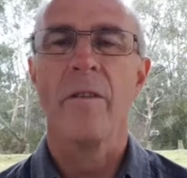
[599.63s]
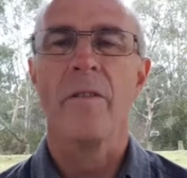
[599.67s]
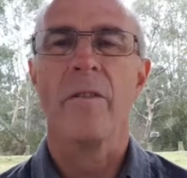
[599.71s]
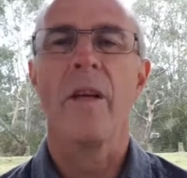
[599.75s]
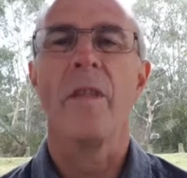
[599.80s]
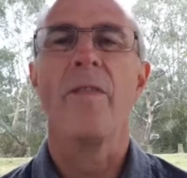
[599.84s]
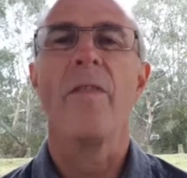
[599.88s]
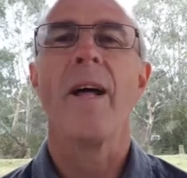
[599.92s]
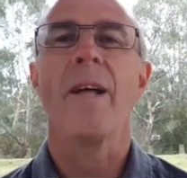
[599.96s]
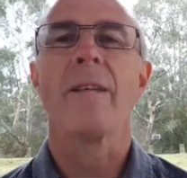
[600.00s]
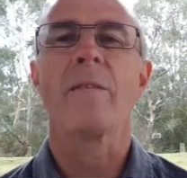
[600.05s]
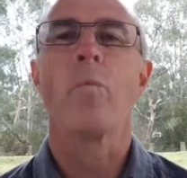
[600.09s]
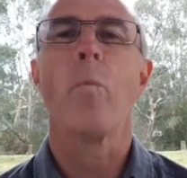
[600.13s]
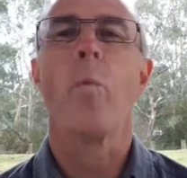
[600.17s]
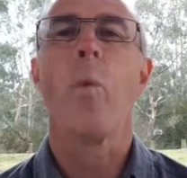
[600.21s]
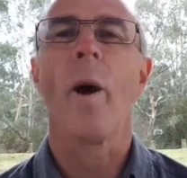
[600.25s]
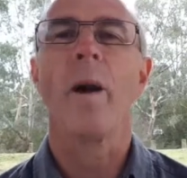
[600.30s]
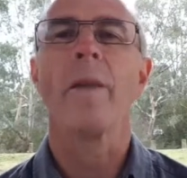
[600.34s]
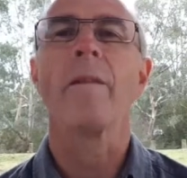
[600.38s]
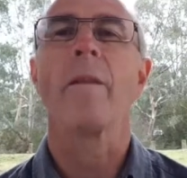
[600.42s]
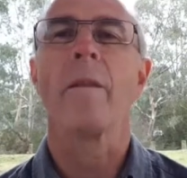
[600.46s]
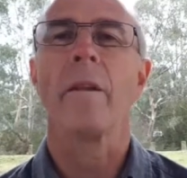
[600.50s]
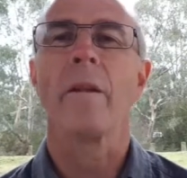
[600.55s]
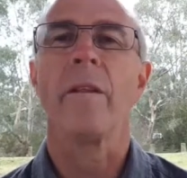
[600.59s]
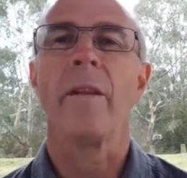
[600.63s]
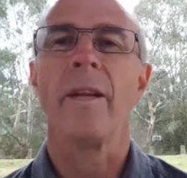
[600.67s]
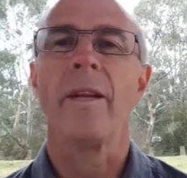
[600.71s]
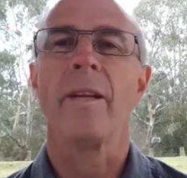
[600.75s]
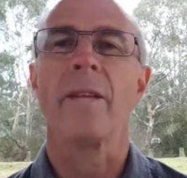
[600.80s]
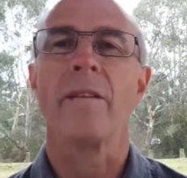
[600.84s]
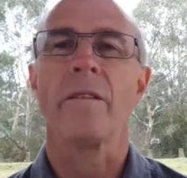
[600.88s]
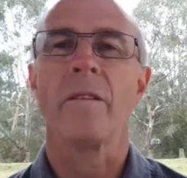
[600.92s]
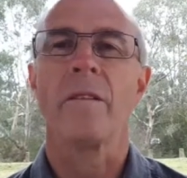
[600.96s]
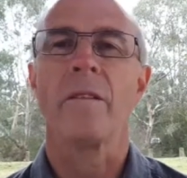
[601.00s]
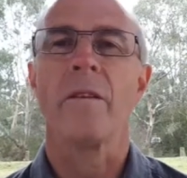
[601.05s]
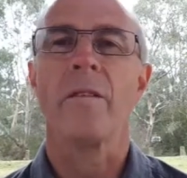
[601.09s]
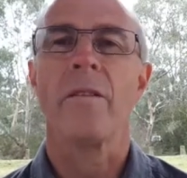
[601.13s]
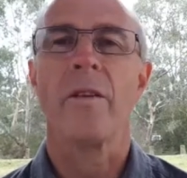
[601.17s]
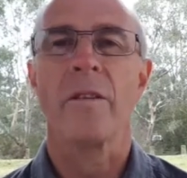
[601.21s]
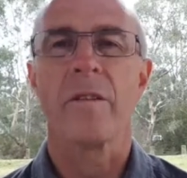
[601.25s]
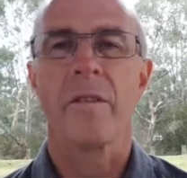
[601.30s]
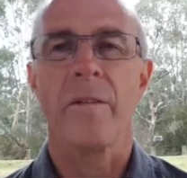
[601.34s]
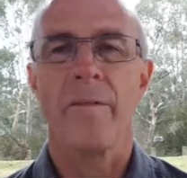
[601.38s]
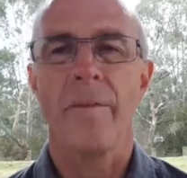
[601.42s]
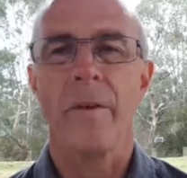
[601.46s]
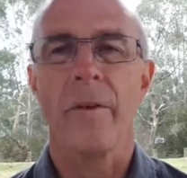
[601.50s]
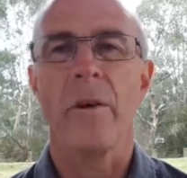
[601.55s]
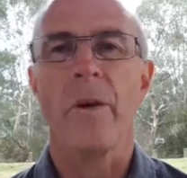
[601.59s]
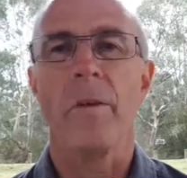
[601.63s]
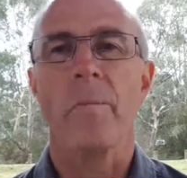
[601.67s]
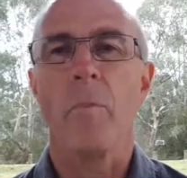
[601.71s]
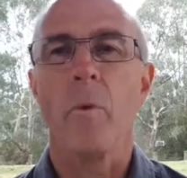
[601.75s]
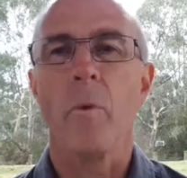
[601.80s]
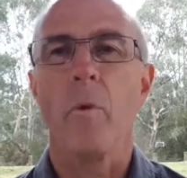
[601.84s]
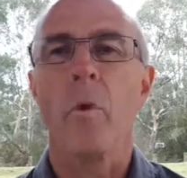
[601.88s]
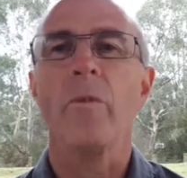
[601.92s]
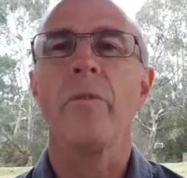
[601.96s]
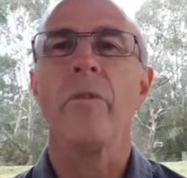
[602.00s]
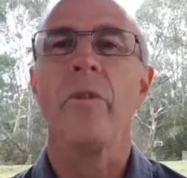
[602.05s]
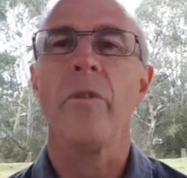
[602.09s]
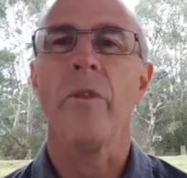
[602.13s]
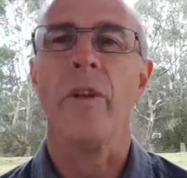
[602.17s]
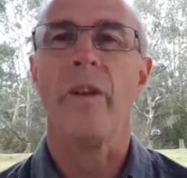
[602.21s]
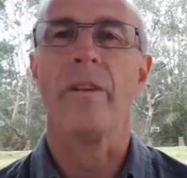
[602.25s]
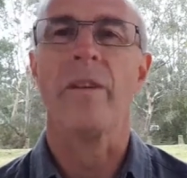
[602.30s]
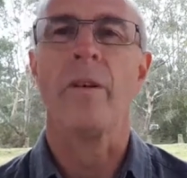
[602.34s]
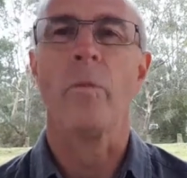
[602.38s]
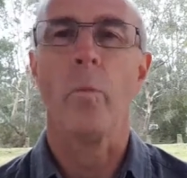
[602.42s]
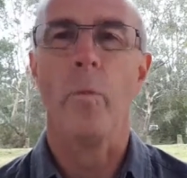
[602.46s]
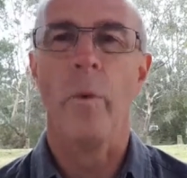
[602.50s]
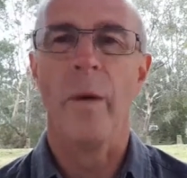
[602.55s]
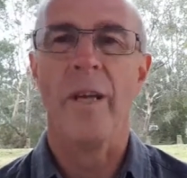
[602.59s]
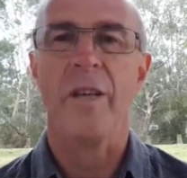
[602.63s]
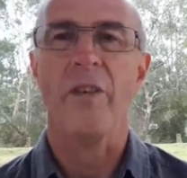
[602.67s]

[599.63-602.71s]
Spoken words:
then that's one of the things that's a very important thing that we